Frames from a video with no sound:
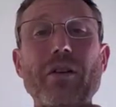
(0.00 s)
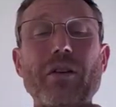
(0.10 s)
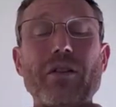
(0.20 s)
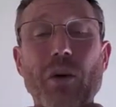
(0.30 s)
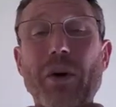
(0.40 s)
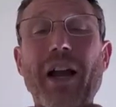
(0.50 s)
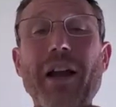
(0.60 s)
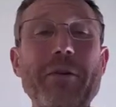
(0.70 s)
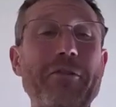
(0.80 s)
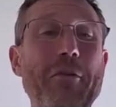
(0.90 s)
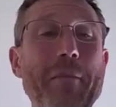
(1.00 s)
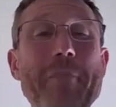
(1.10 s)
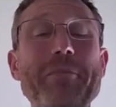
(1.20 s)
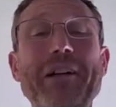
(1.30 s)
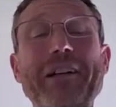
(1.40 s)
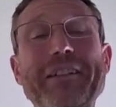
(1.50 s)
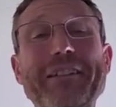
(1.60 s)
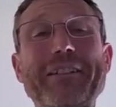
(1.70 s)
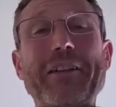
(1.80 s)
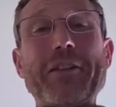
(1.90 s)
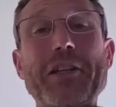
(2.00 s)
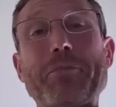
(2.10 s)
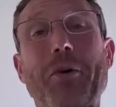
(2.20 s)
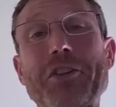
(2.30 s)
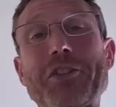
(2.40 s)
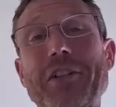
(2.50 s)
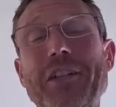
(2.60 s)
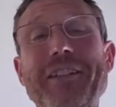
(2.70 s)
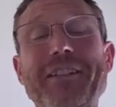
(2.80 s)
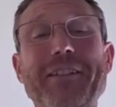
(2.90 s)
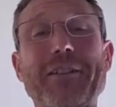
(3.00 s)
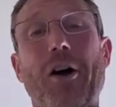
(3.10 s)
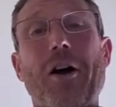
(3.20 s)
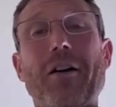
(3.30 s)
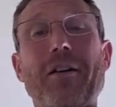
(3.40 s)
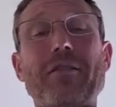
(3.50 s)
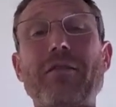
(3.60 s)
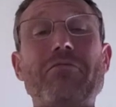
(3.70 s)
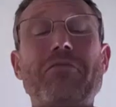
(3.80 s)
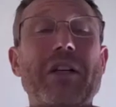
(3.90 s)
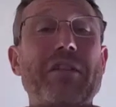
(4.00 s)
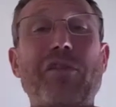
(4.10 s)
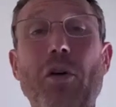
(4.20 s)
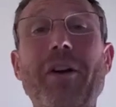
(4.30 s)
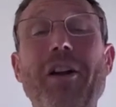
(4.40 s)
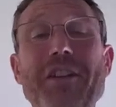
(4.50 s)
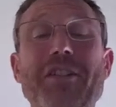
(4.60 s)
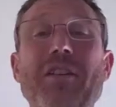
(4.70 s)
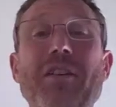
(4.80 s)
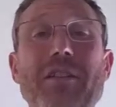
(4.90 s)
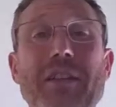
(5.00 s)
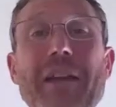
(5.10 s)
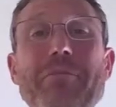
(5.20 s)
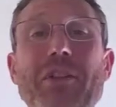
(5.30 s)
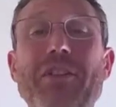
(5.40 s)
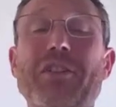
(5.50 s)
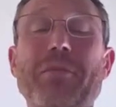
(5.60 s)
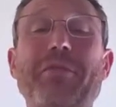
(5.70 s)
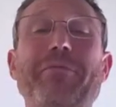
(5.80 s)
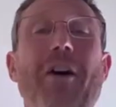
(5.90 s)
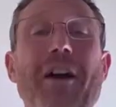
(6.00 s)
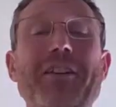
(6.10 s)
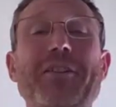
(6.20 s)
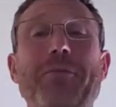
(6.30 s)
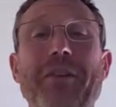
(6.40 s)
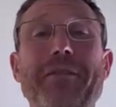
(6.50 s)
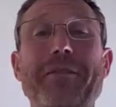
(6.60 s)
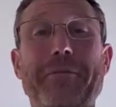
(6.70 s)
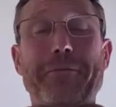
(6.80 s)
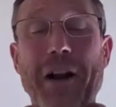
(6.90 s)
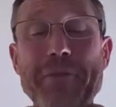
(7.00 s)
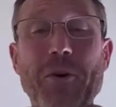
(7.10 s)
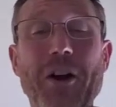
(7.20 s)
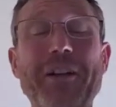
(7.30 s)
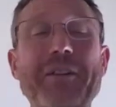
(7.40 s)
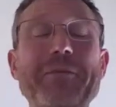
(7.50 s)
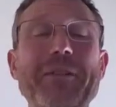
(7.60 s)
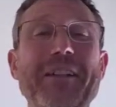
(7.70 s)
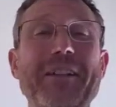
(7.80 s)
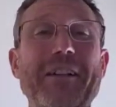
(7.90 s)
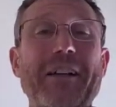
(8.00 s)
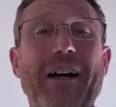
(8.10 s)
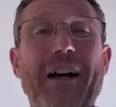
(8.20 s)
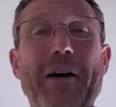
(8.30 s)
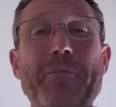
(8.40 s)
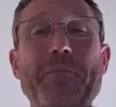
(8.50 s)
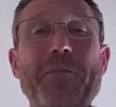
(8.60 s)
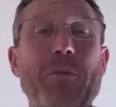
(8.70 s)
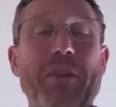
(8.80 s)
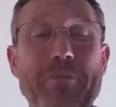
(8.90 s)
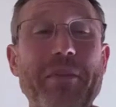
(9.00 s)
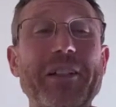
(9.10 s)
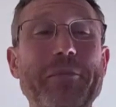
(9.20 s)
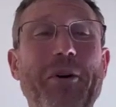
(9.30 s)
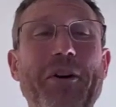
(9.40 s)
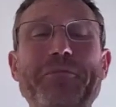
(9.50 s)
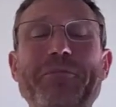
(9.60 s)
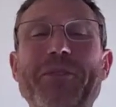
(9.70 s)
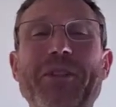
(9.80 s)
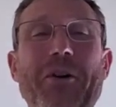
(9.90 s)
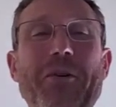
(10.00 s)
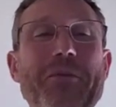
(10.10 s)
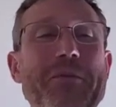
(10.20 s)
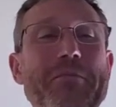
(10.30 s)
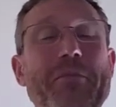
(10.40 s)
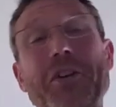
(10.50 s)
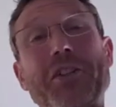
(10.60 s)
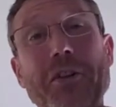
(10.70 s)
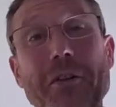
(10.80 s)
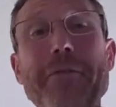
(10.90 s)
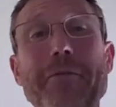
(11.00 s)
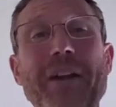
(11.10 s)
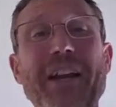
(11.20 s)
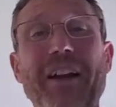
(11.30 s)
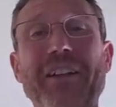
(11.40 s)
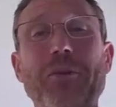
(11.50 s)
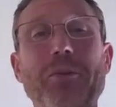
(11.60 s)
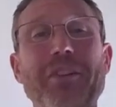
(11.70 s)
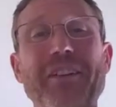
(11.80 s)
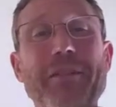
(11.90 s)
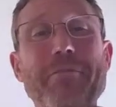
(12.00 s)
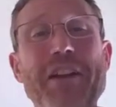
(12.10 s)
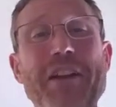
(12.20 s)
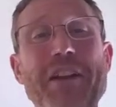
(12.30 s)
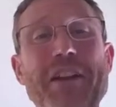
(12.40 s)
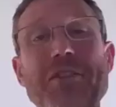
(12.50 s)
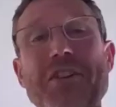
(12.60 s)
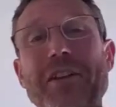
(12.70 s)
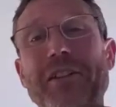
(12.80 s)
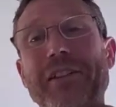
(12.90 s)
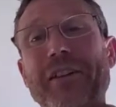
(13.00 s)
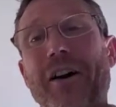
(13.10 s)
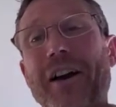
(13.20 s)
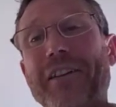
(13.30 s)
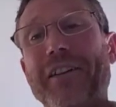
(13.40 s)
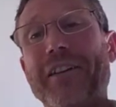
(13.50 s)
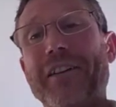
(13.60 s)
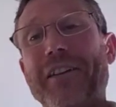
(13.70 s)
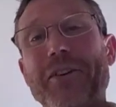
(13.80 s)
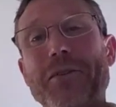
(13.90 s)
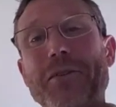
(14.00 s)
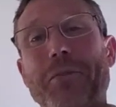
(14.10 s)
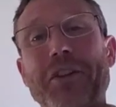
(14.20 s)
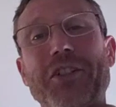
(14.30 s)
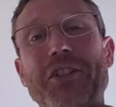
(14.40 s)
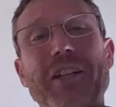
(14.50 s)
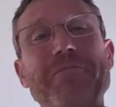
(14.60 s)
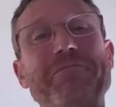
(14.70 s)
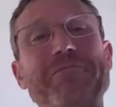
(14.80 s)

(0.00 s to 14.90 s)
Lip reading: So again, we remember that these postulates are formalized statements that provide us with a framework that we can build upon. So postulate 3 I call the measurements yield eigenvalues postulate,